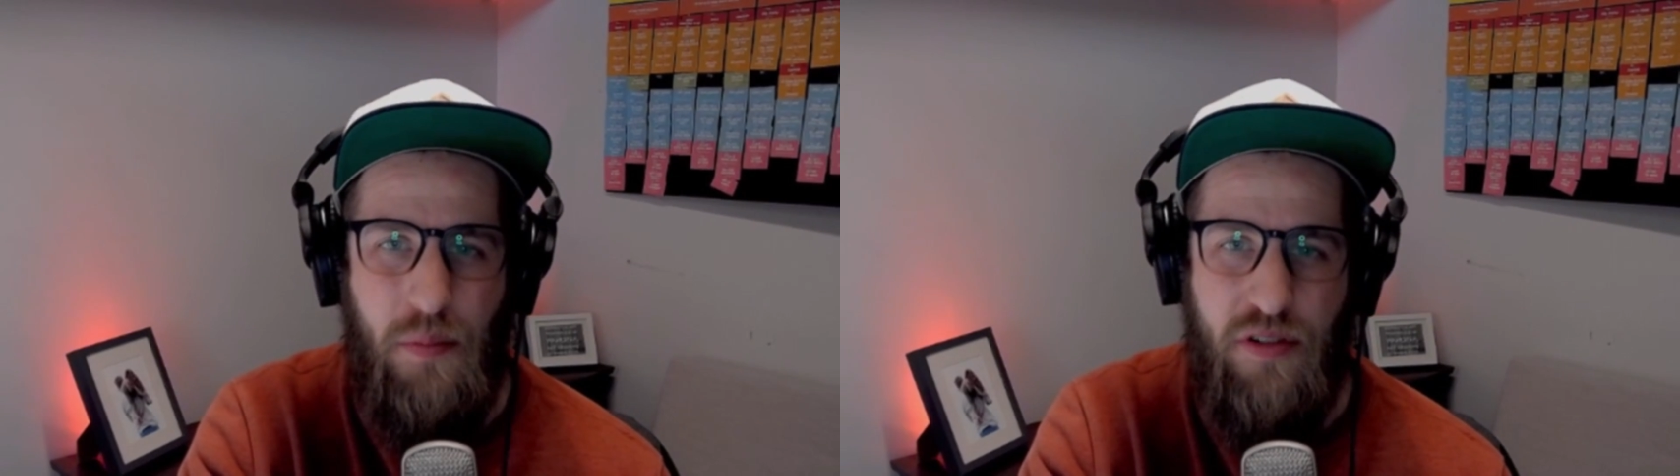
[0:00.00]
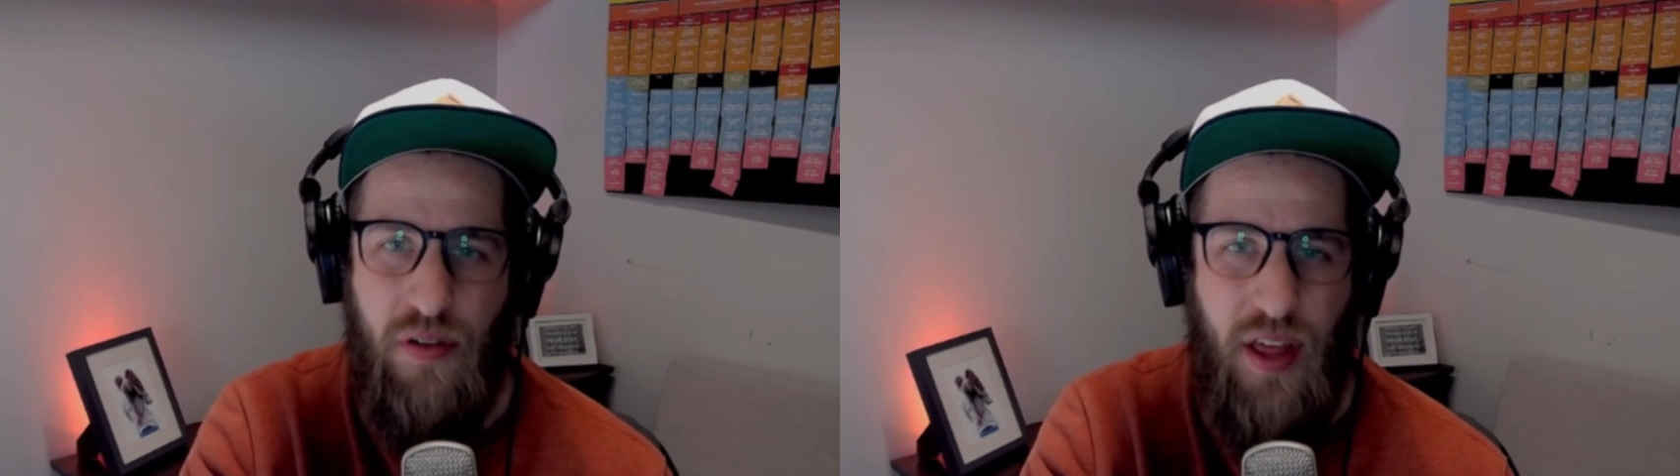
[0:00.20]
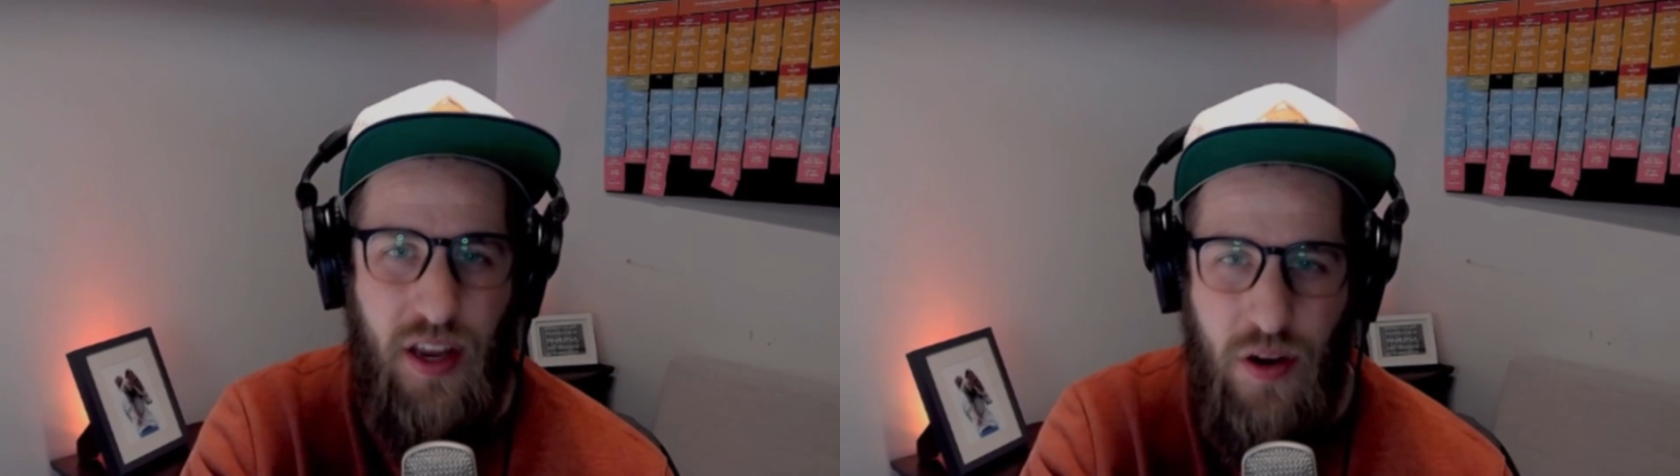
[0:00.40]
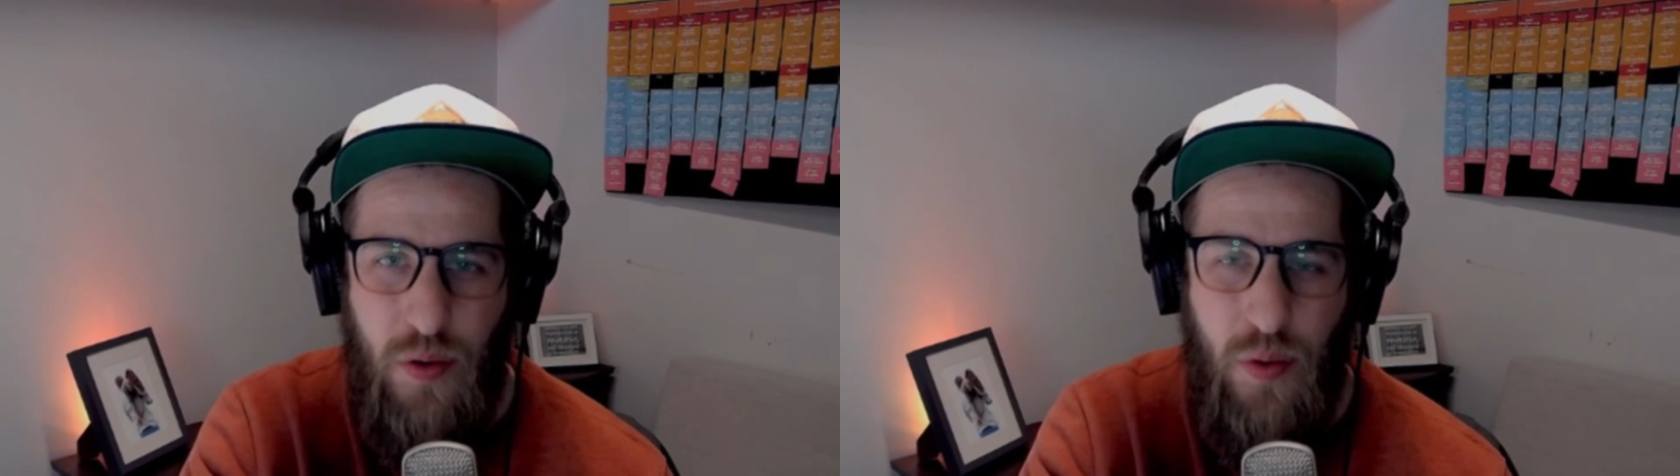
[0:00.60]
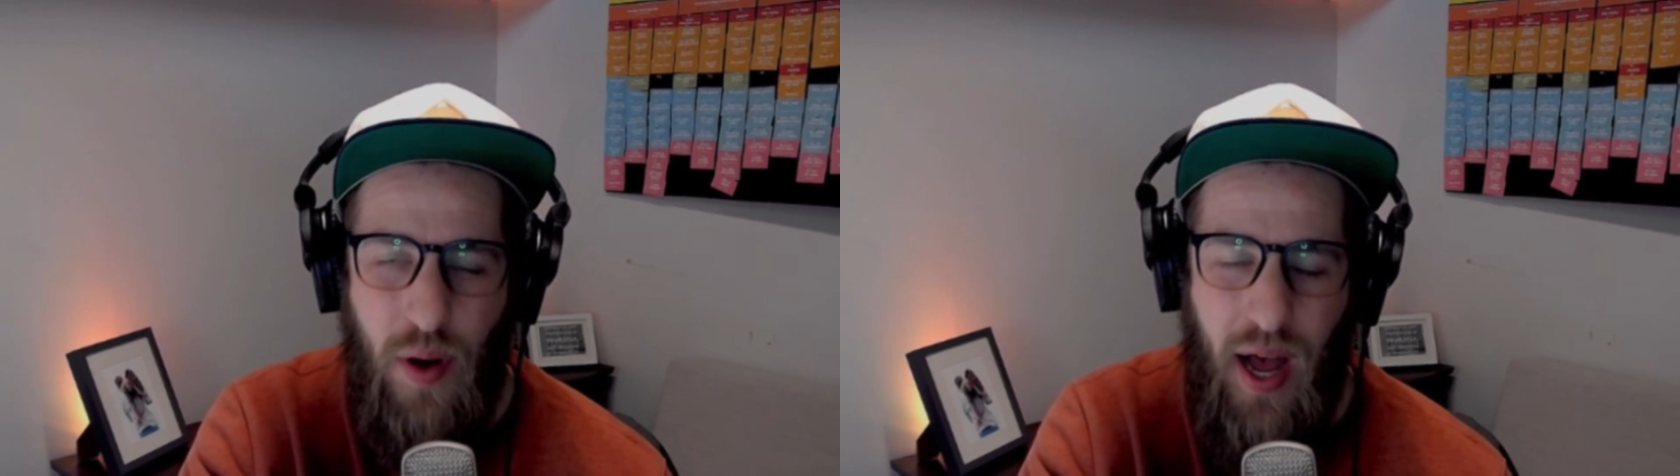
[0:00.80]
So that
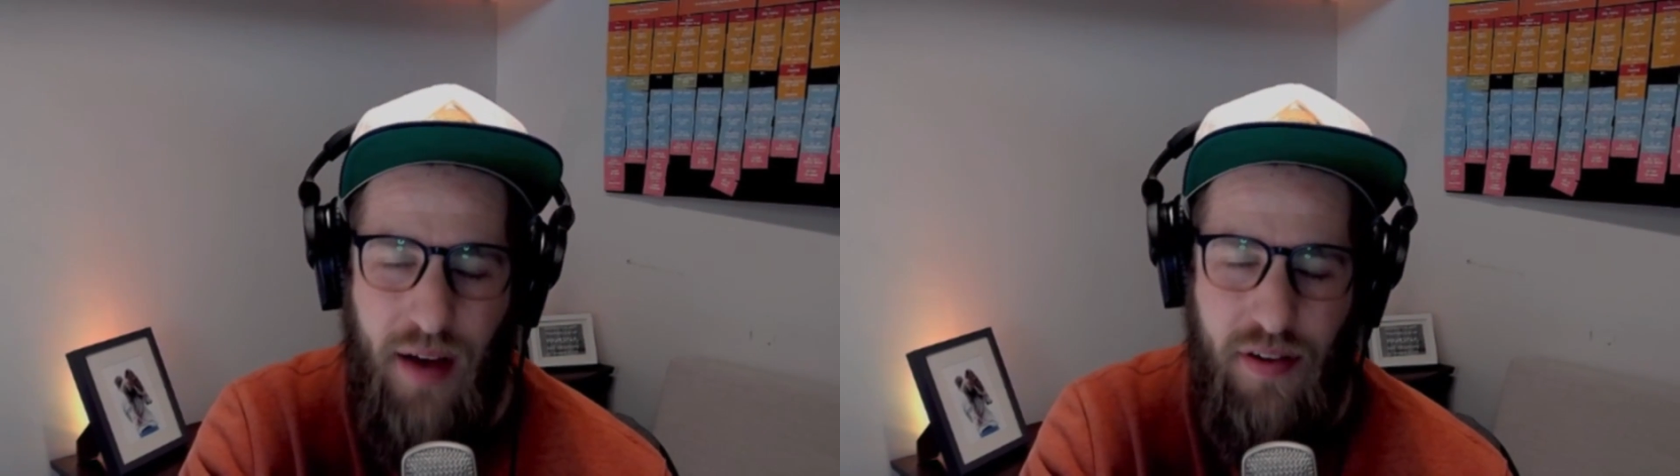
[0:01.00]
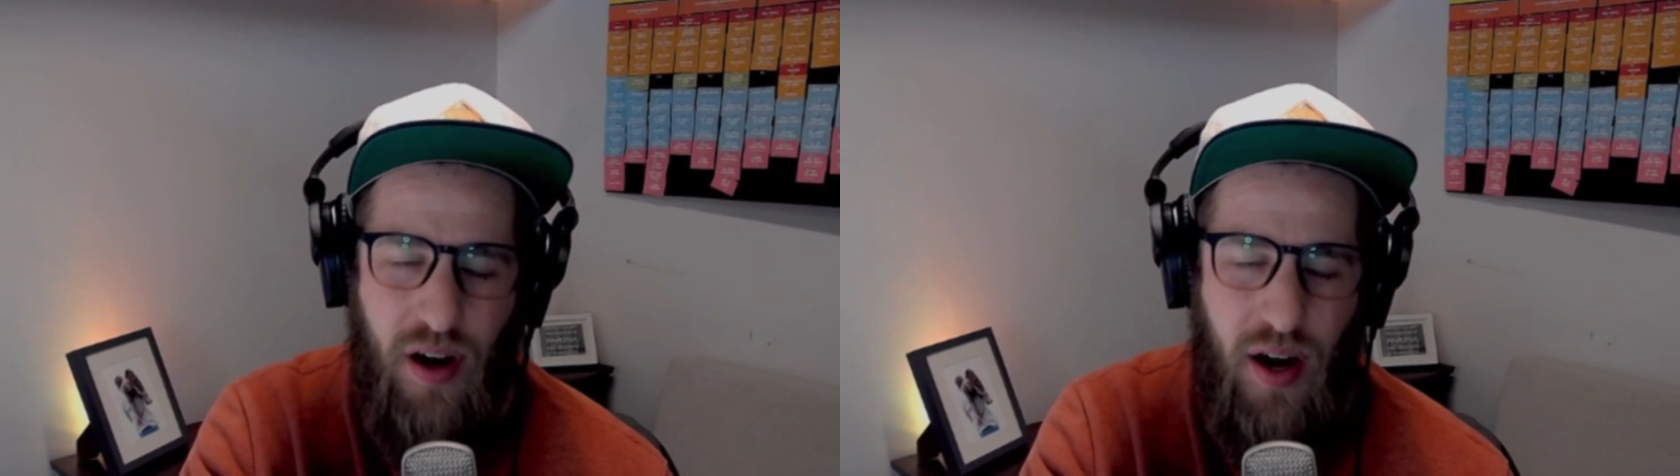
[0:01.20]
you have an